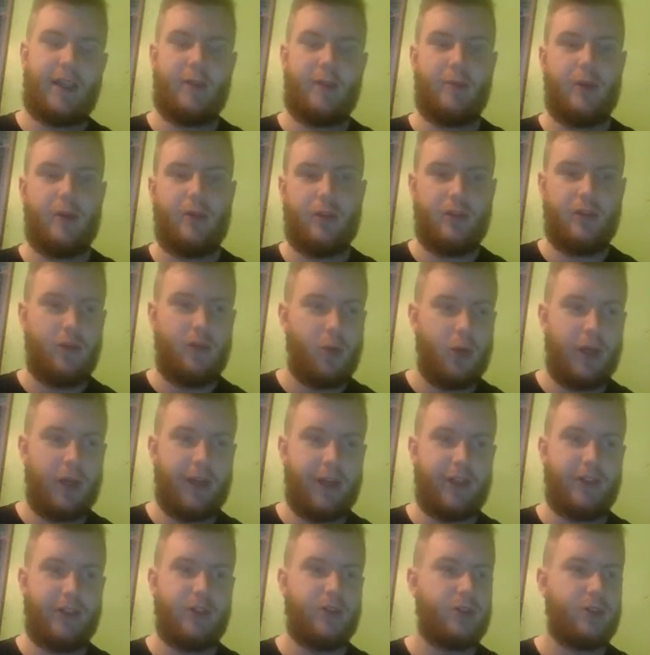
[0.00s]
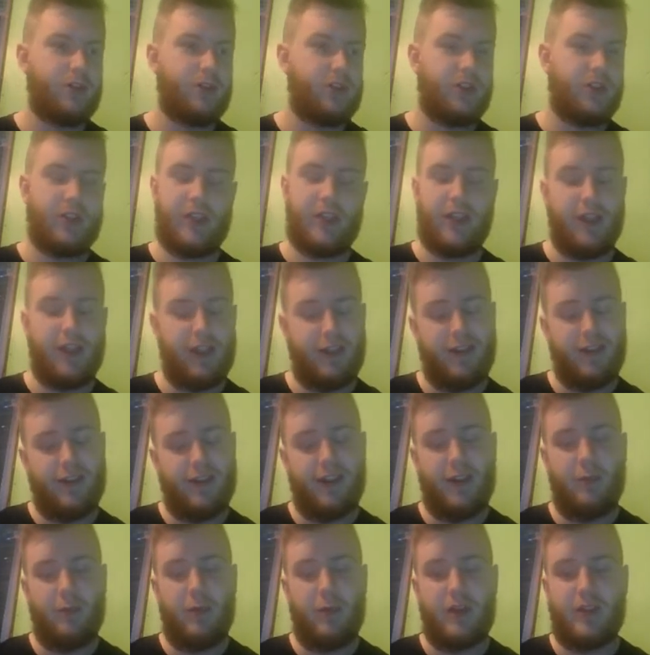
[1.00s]
out your forehead jokes, because I like to
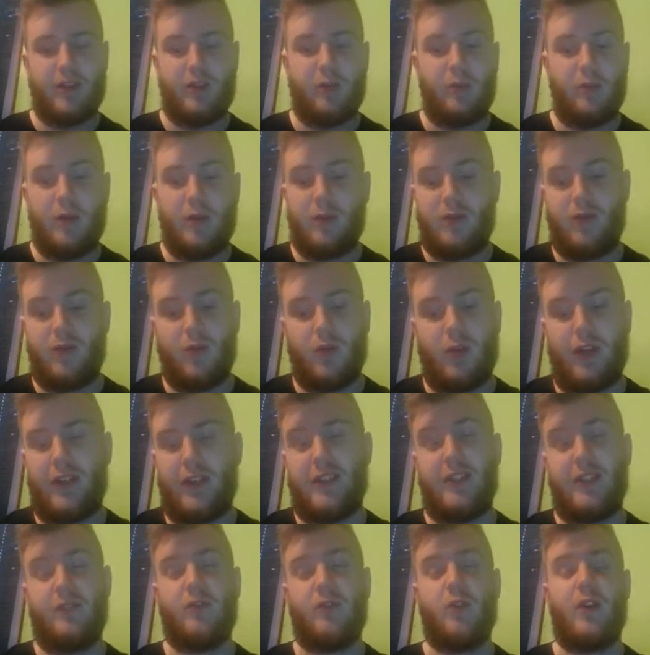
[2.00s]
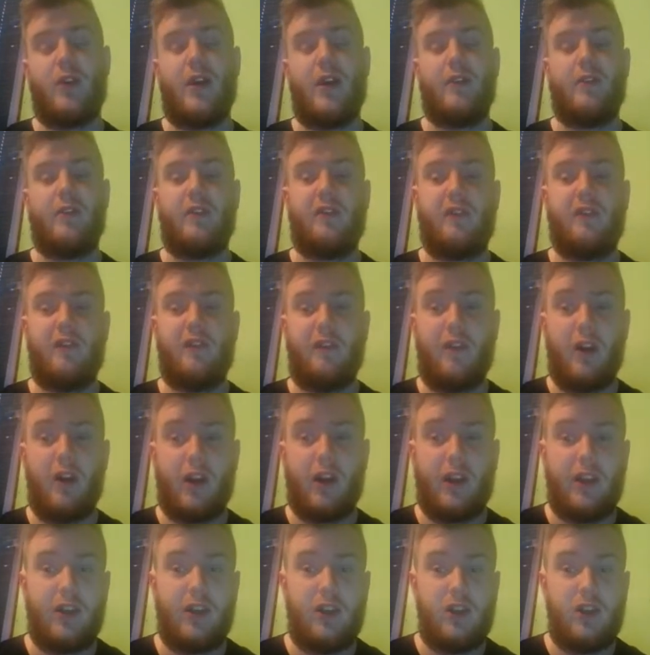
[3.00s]
take the piss out of people's foreheads even though I have a
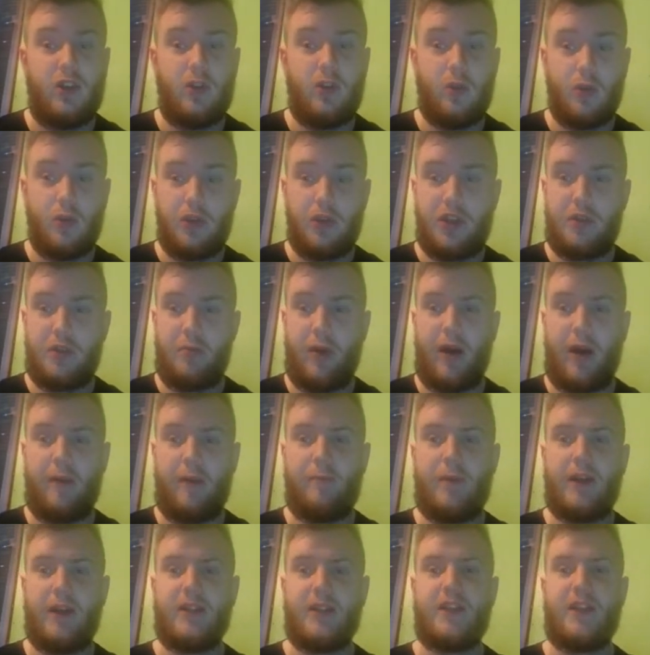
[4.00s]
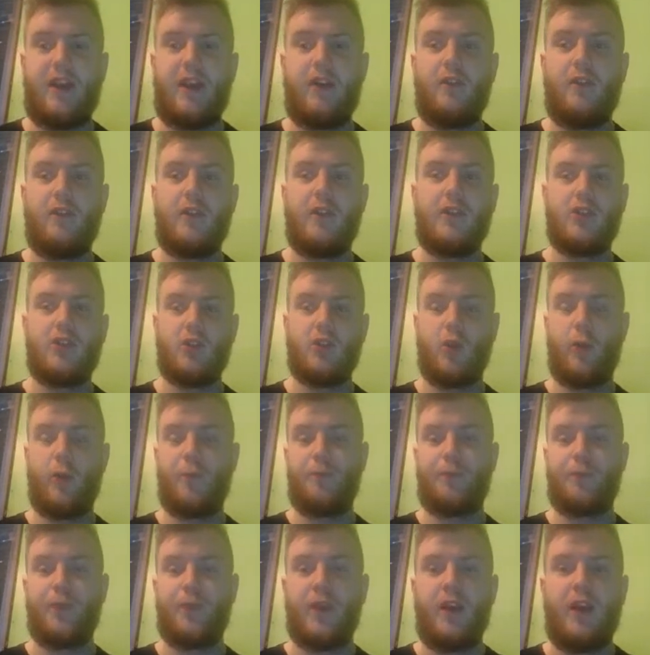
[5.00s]
fucking huge spam myself. So,
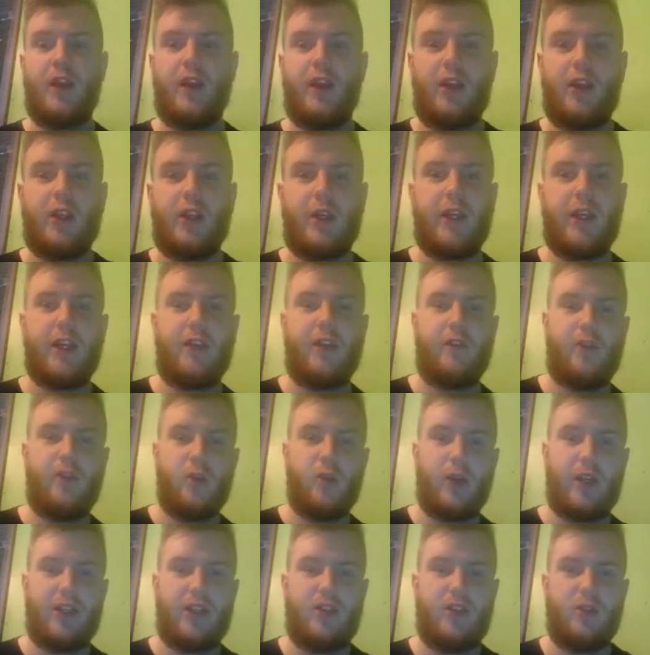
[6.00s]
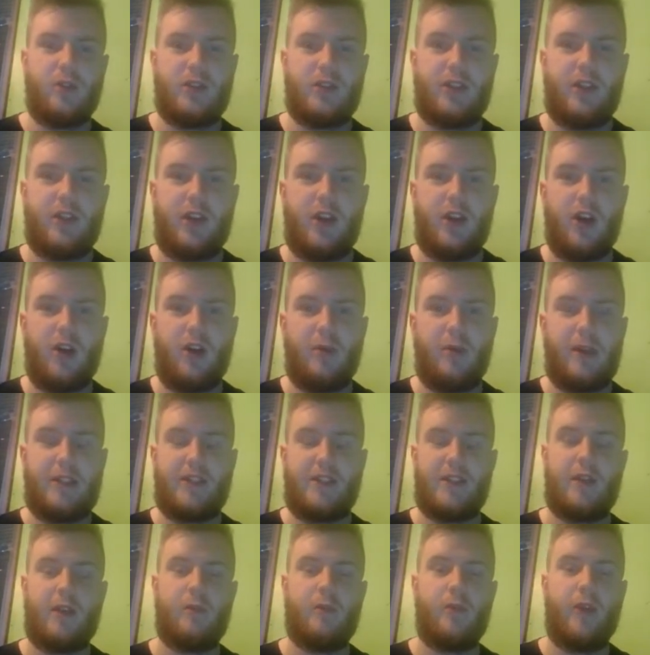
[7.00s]
you know, get your forehead jokes in the
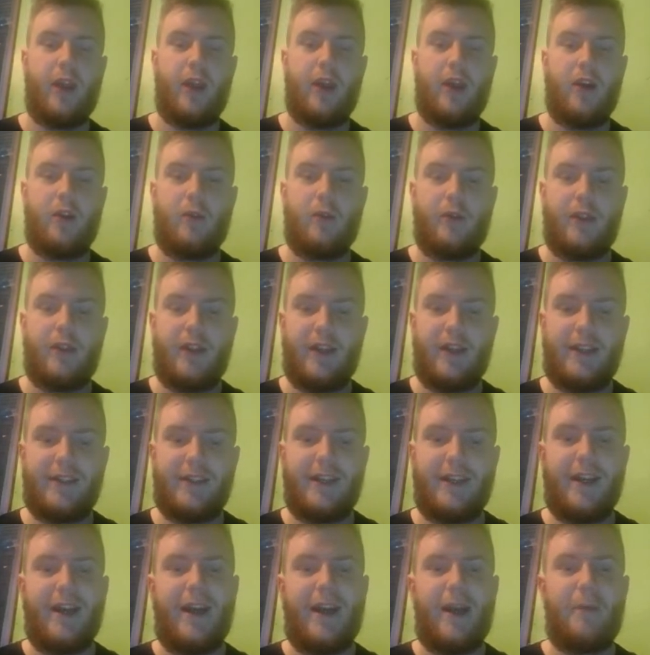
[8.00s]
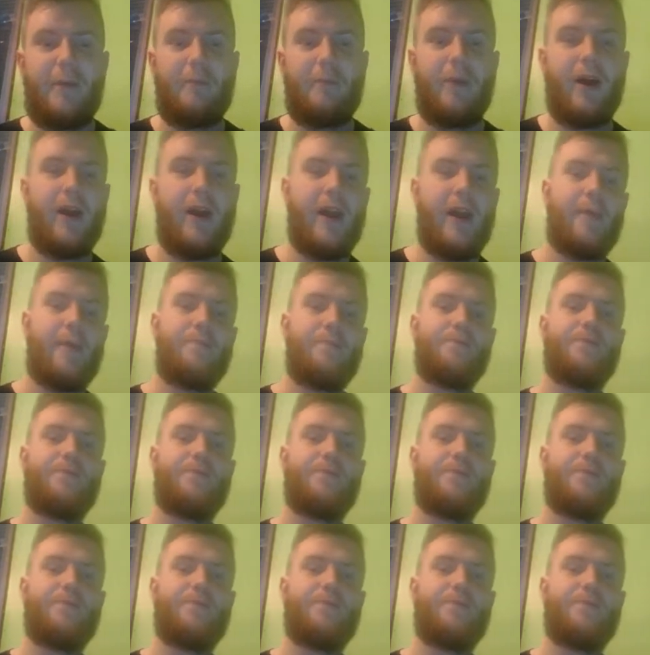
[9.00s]
comments and we'll get on with this. But and